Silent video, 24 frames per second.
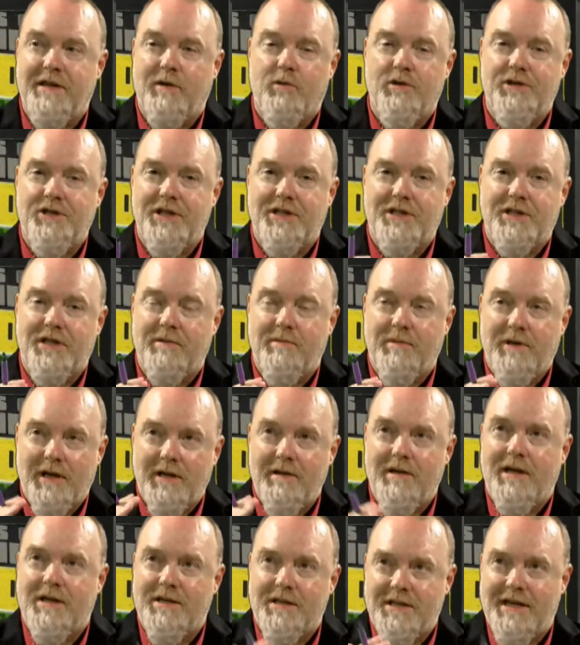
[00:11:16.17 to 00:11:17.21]
Yeah. It was just a,
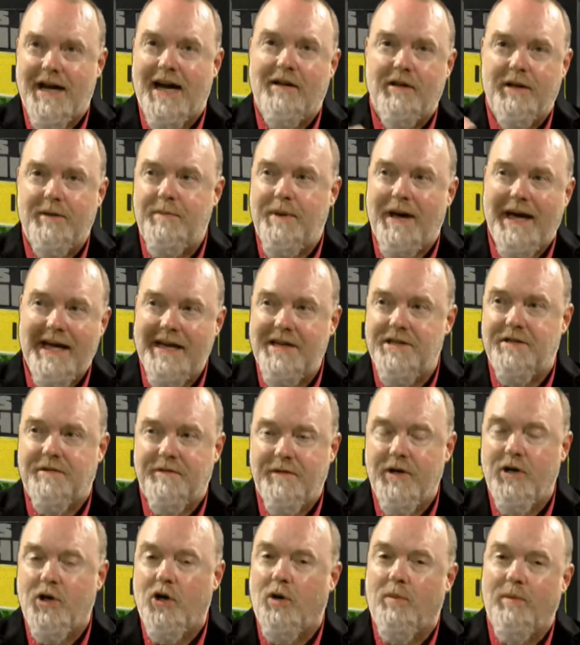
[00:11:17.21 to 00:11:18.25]
a, solid paced
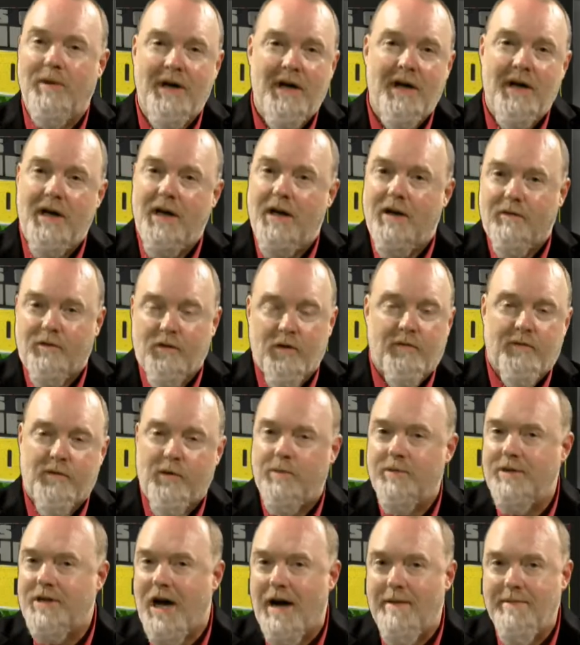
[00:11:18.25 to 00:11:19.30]
film from,
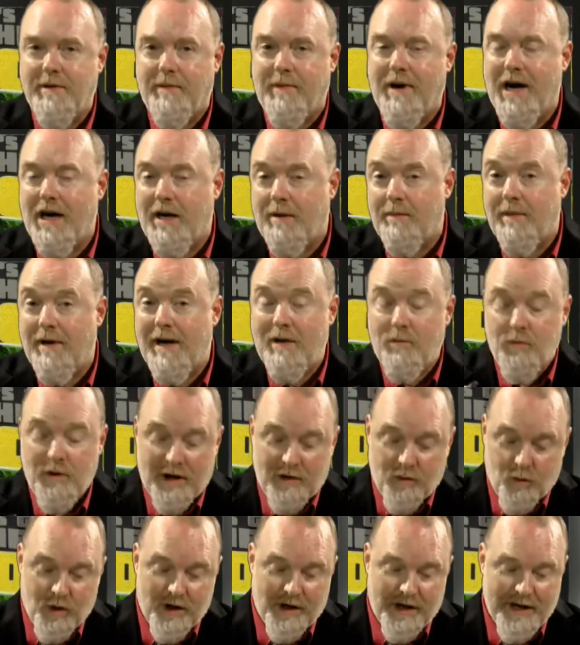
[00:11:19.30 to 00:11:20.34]
from top to bottom. I re
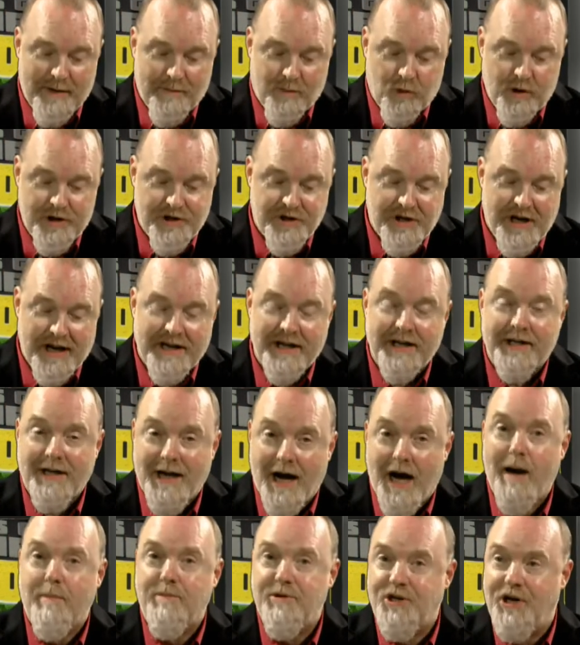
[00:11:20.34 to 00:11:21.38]
really appreciated
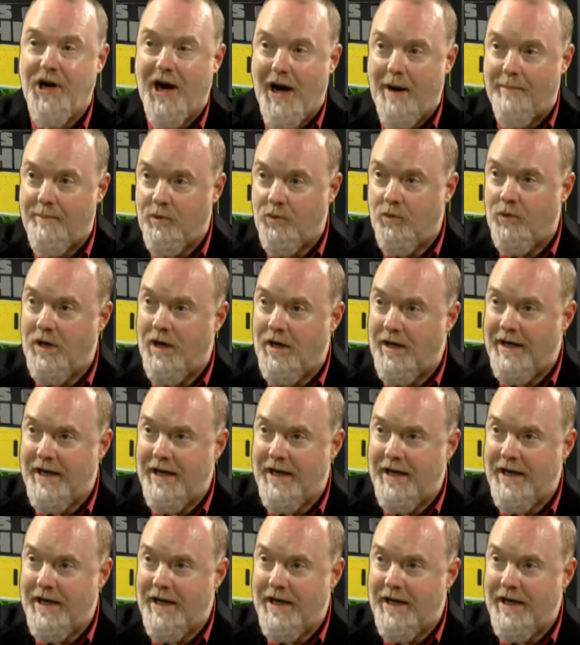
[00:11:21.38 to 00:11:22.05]
Copshop. Yeah.